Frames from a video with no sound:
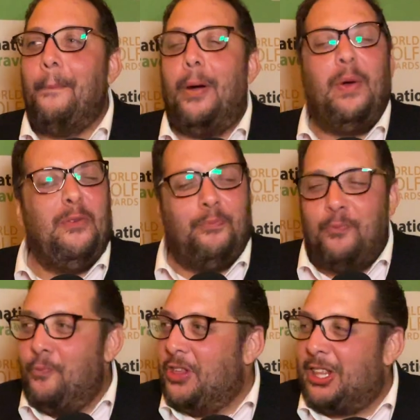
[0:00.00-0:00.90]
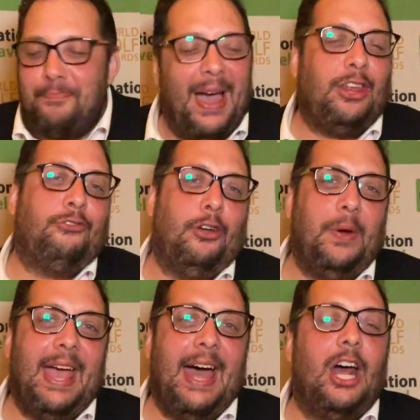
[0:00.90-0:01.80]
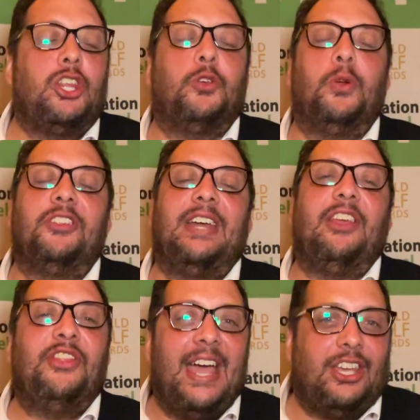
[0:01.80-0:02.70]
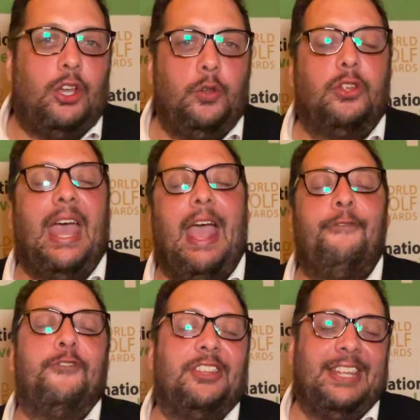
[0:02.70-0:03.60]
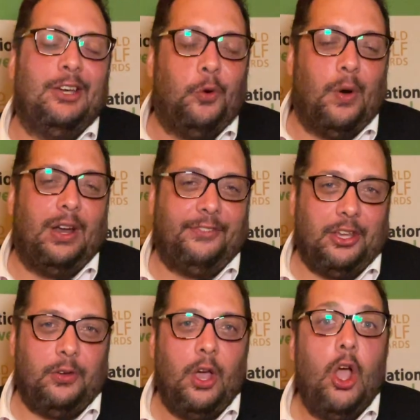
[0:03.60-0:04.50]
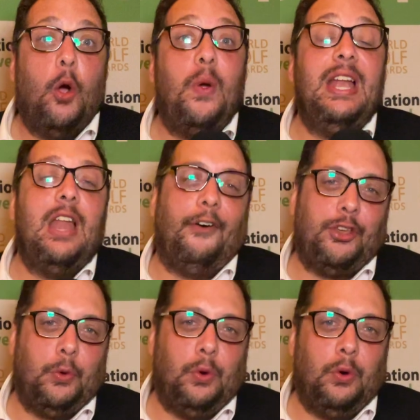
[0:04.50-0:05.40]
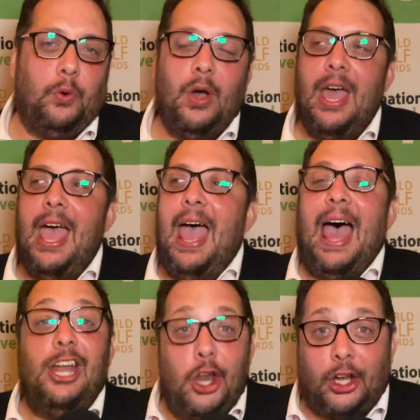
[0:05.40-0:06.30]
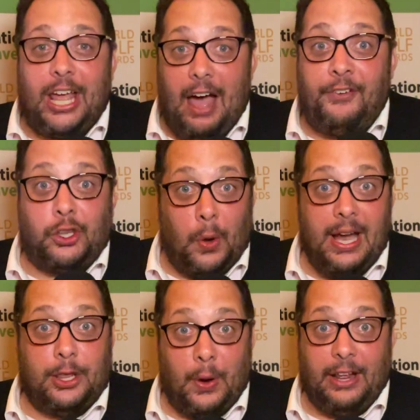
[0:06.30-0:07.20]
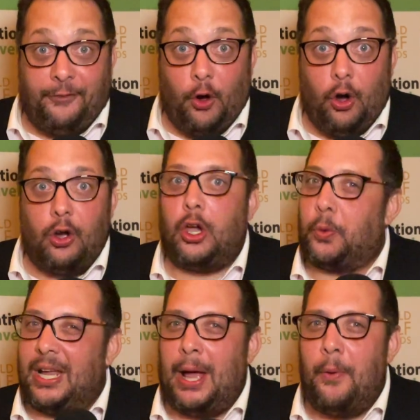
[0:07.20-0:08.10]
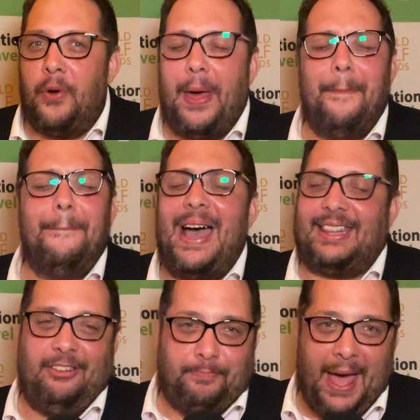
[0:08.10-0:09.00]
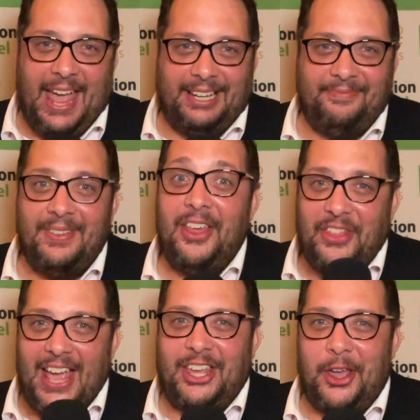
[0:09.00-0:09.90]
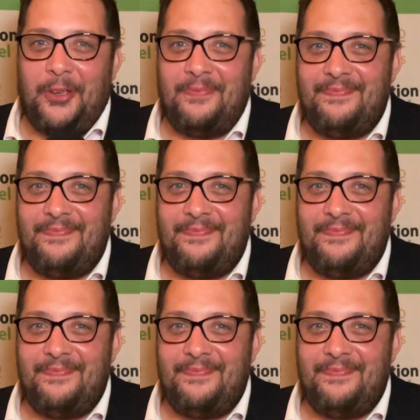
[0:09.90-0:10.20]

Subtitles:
but we've smashed through it, and I just want to say thank you to every single one of you. We love you all, and look out for 2024, because we're coming with a massive bang. Thank you.